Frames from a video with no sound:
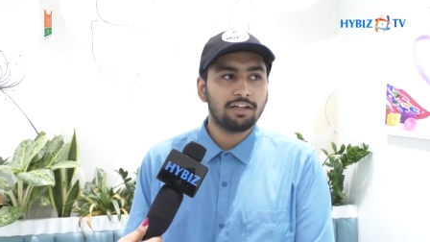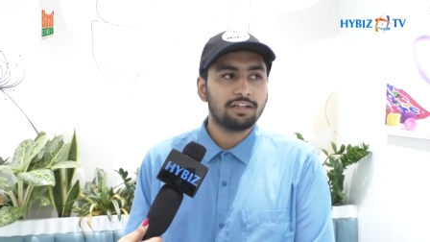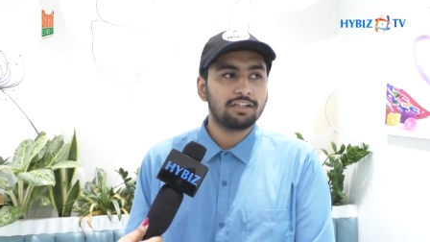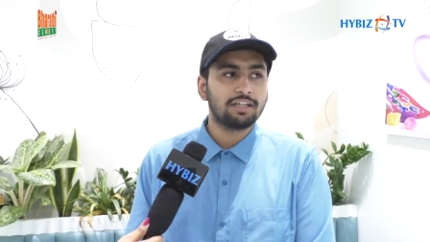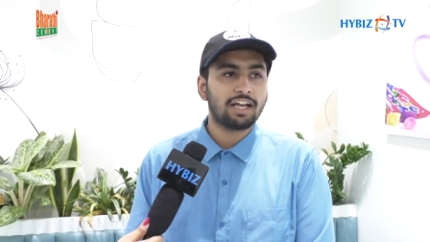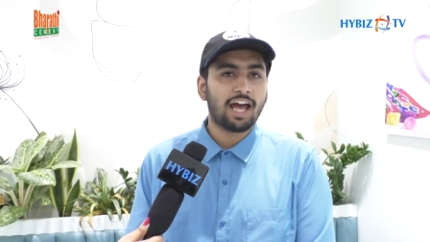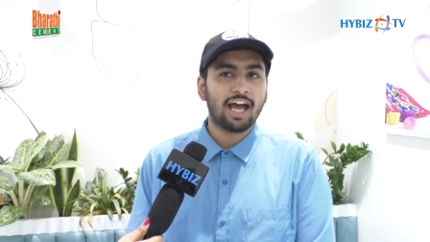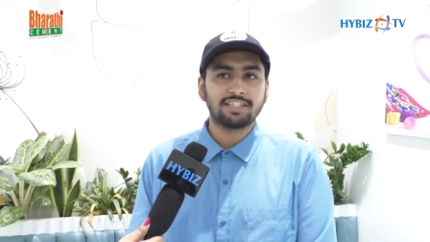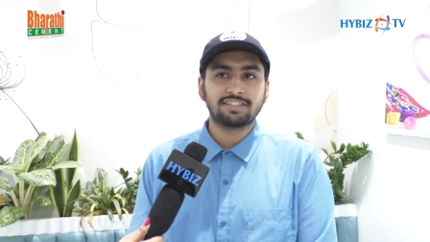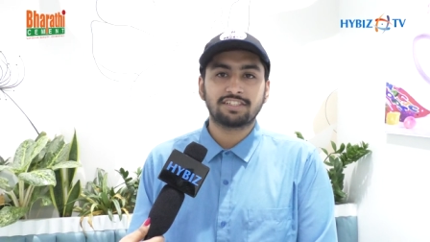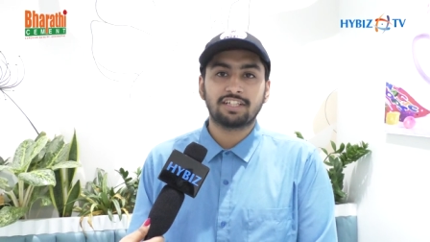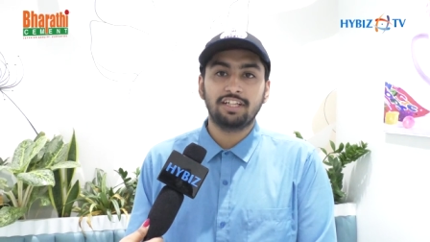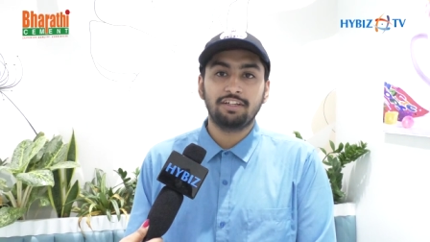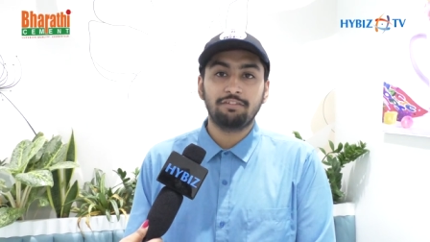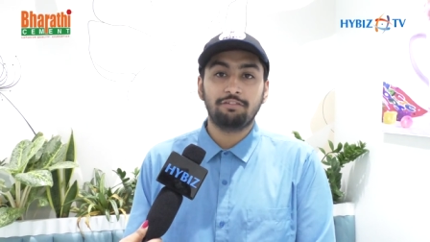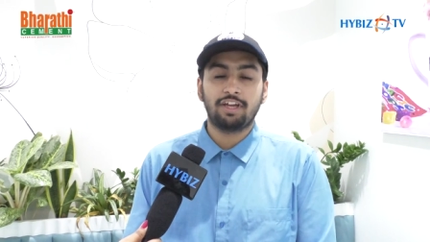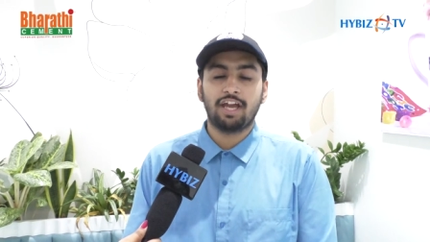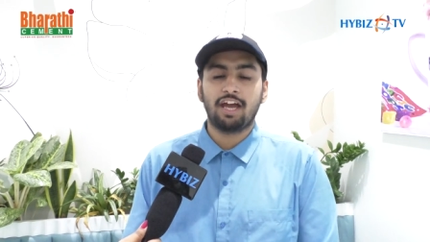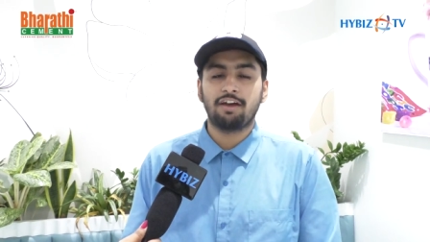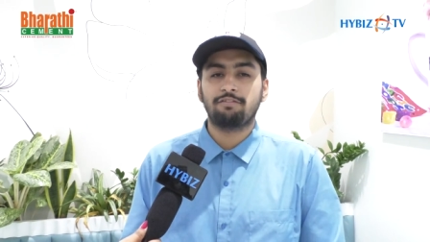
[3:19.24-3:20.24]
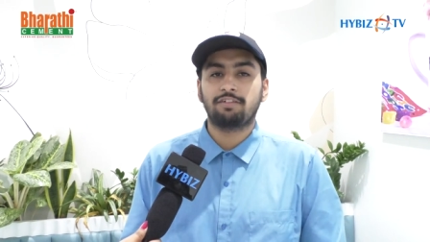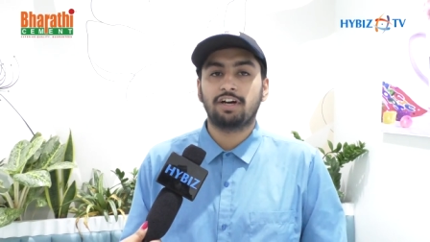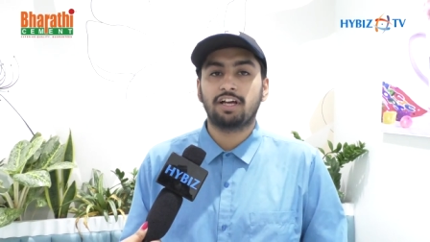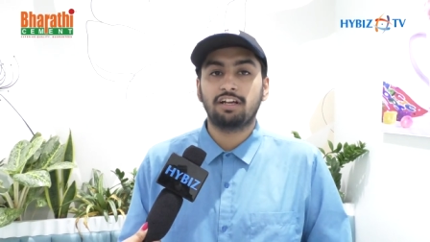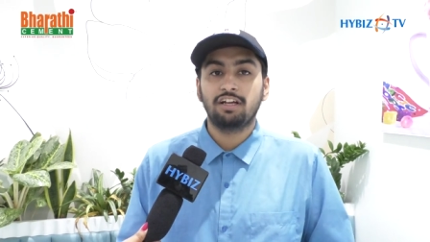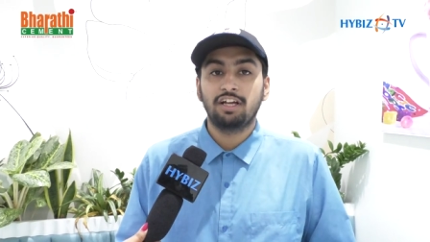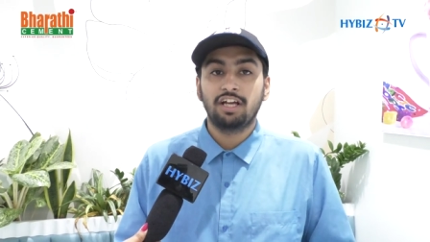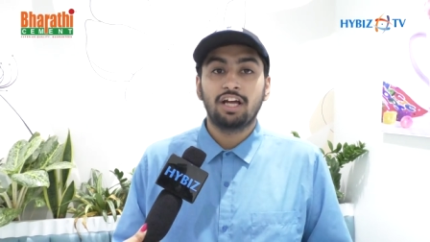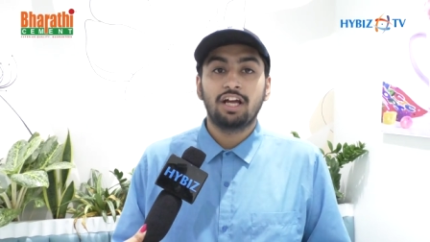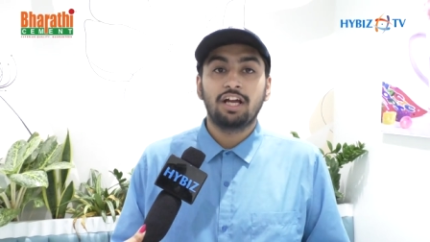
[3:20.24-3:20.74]
And lastly, we have
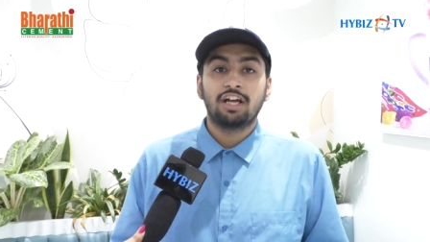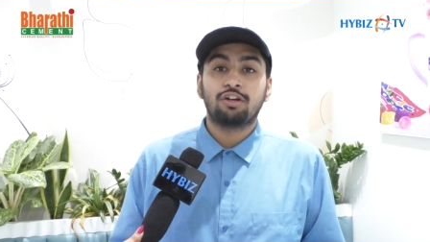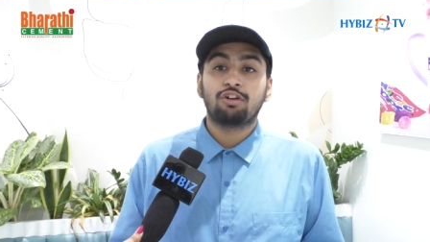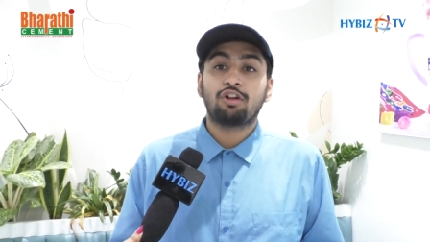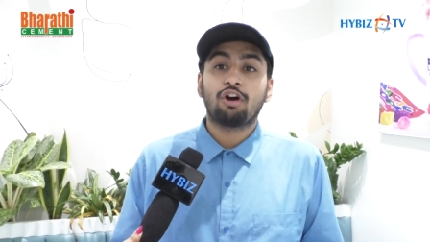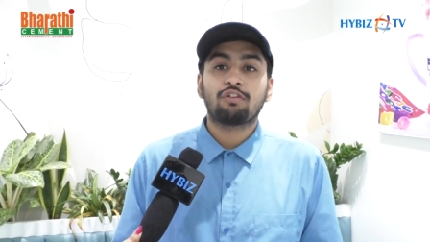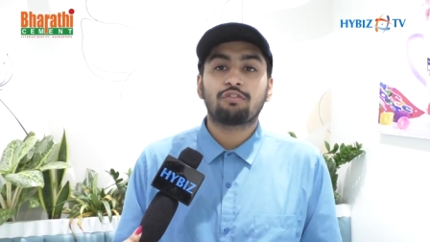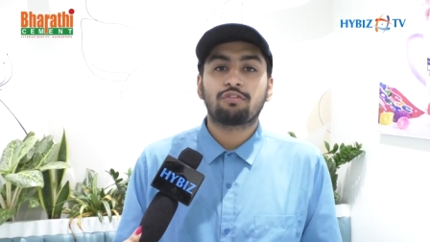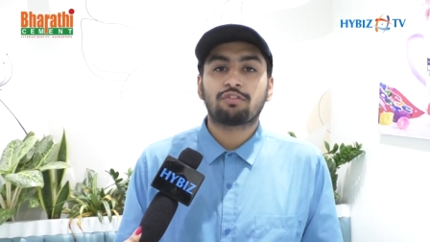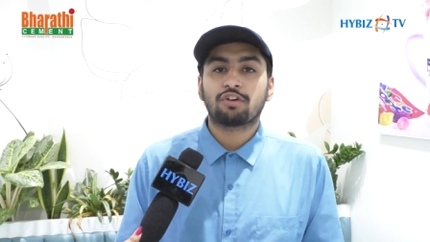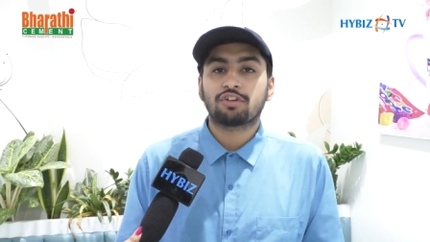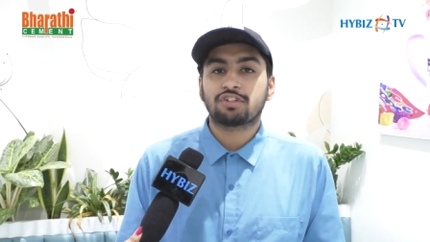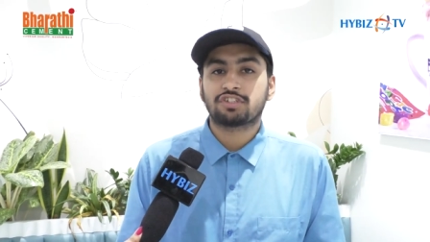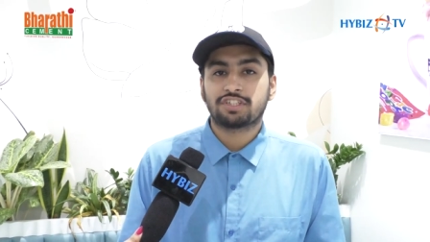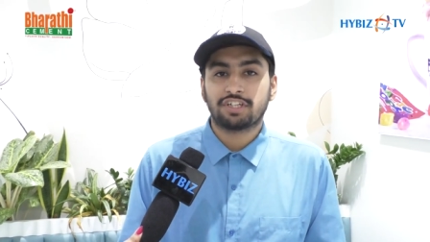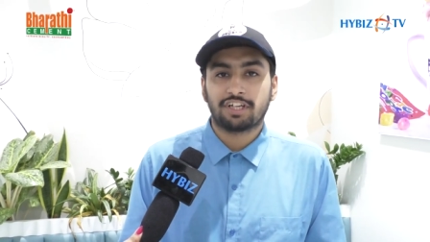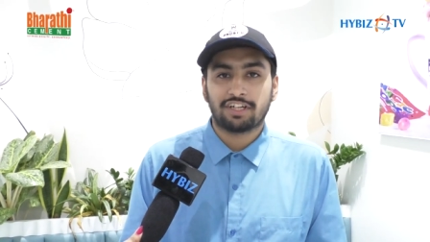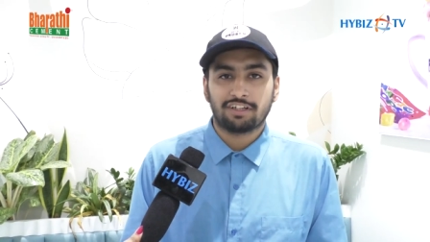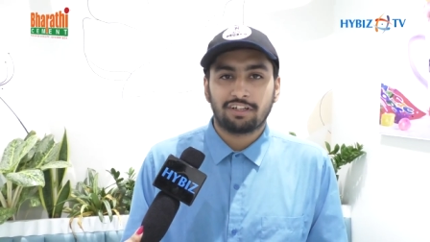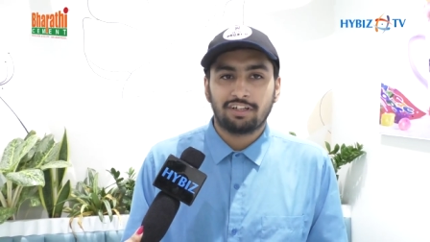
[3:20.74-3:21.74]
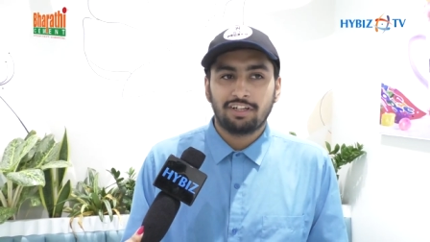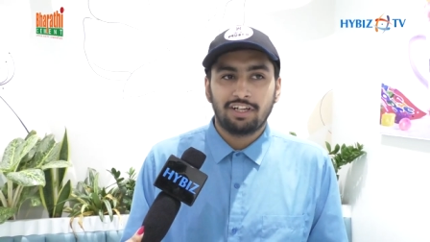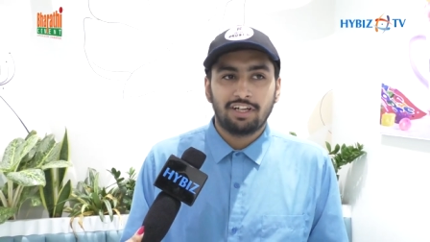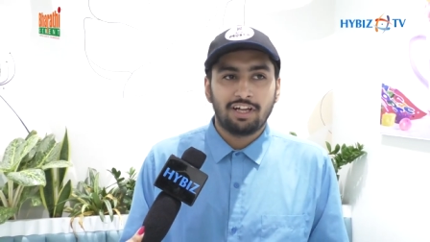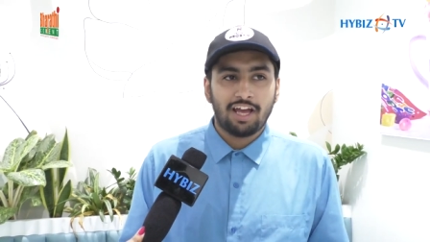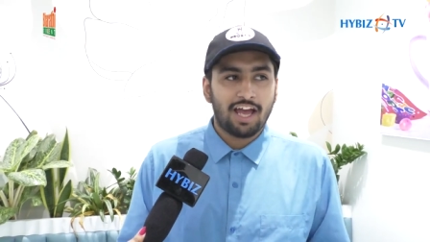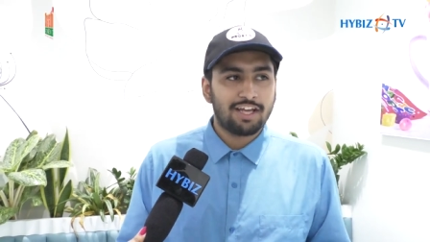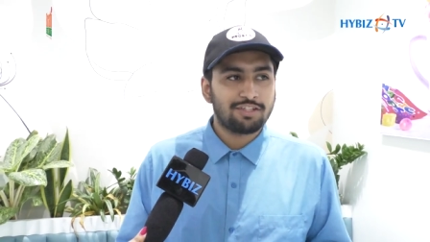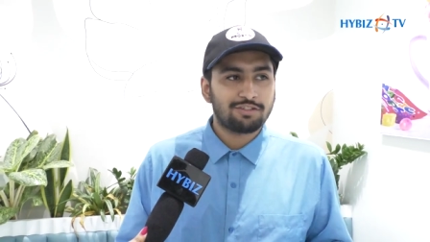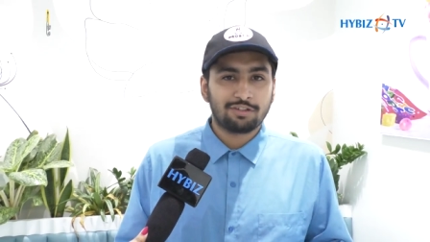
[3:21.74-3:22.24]
our Dock Frostd
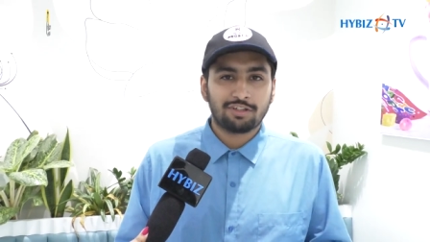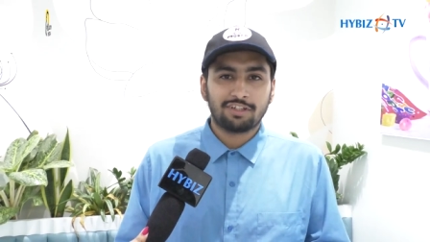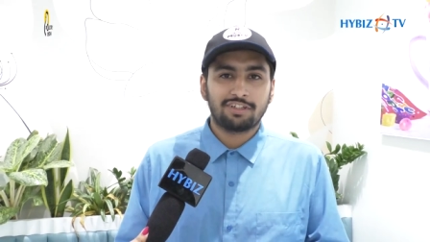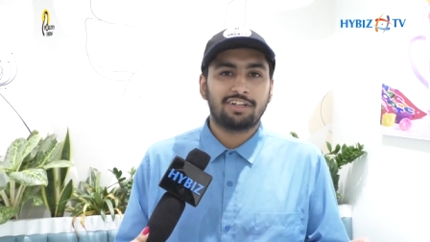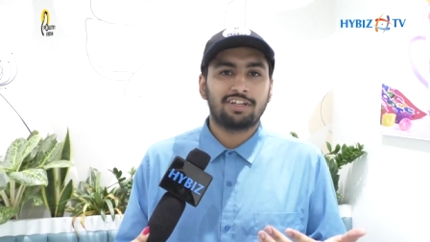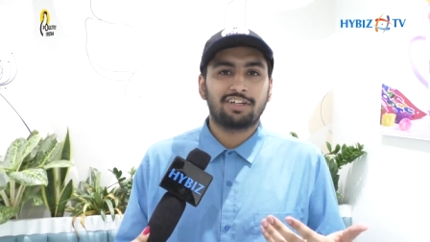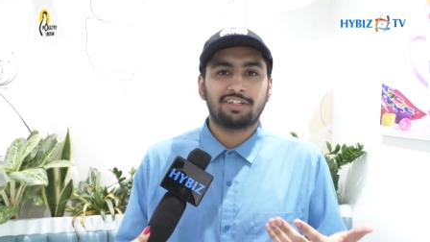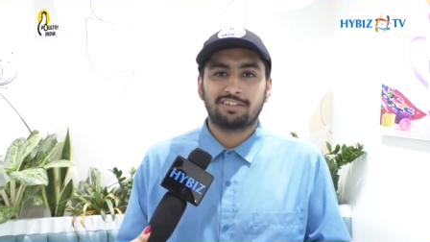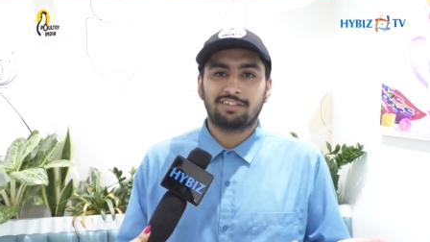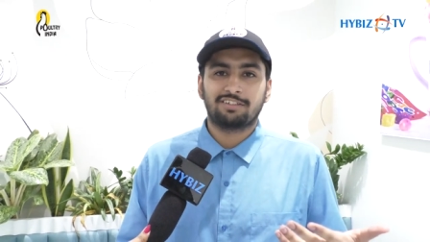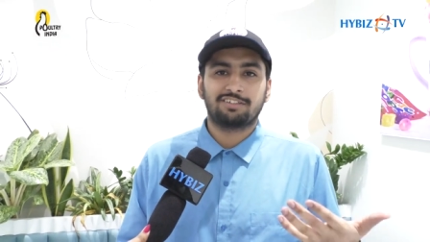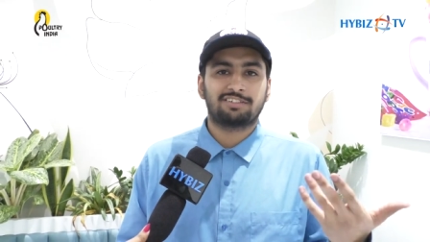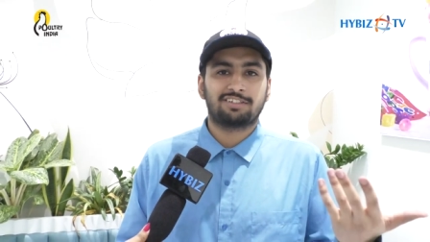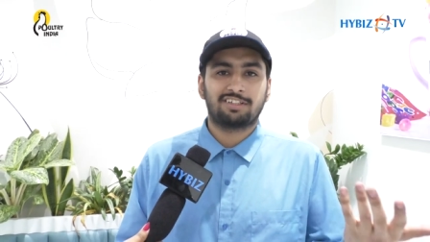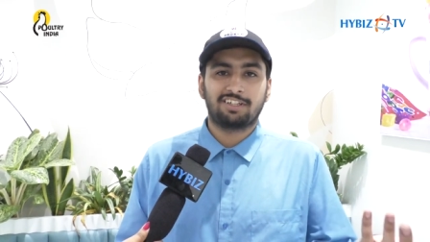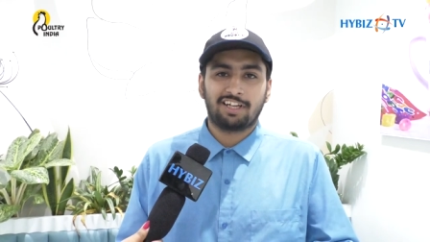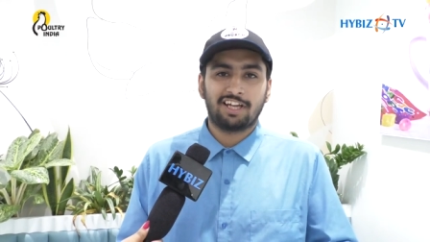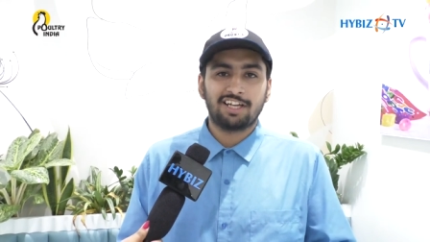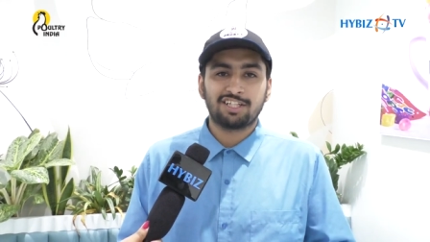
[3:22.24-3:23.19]
as you can uh,